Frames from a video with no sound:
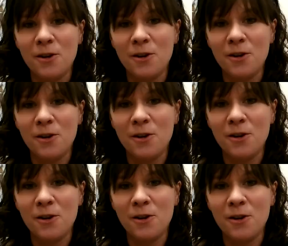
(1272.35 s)
step
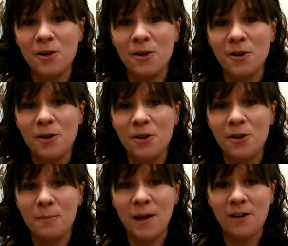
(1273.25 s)
up to
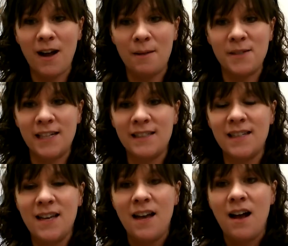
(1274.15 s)
your better optics.
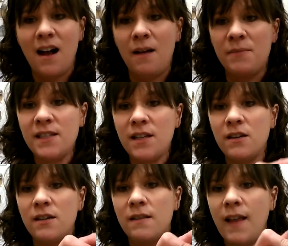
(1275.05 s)
These
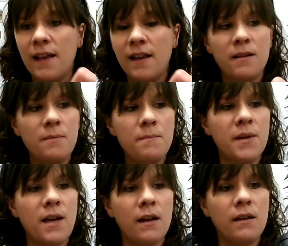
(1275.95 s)
are Leica
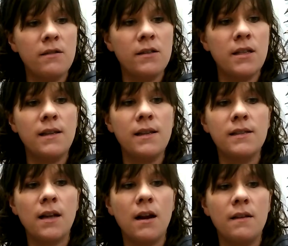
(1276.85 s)
binoculars, and
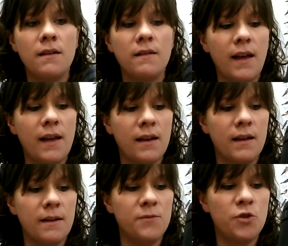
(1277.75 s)
these are the
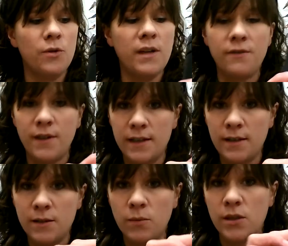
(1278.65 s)
Leica
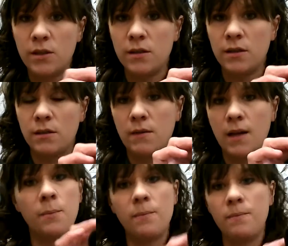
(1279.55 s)
Trinivids, which
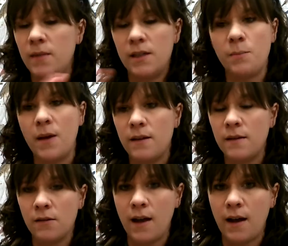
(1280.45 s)
it's been in
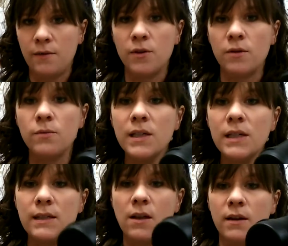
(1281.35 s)
their line for a
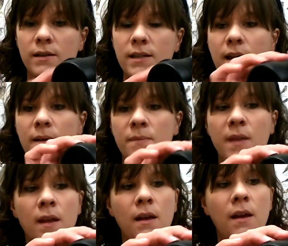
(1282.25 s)
really long time.
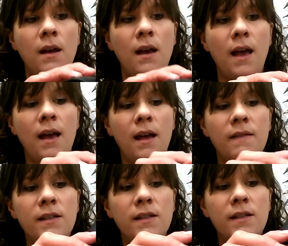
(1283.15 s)
And
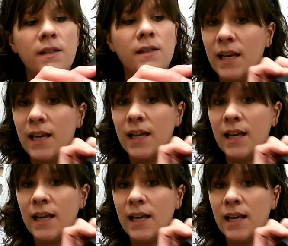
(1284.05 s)
these are
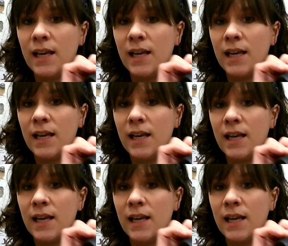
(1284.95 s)
more
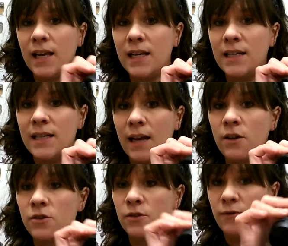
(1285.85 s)
expensive, like
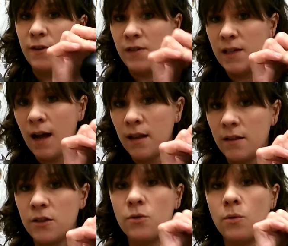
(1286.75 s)

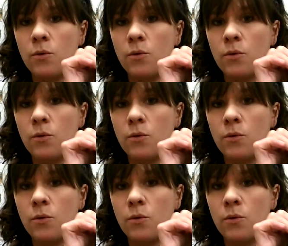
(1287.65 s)
$950 or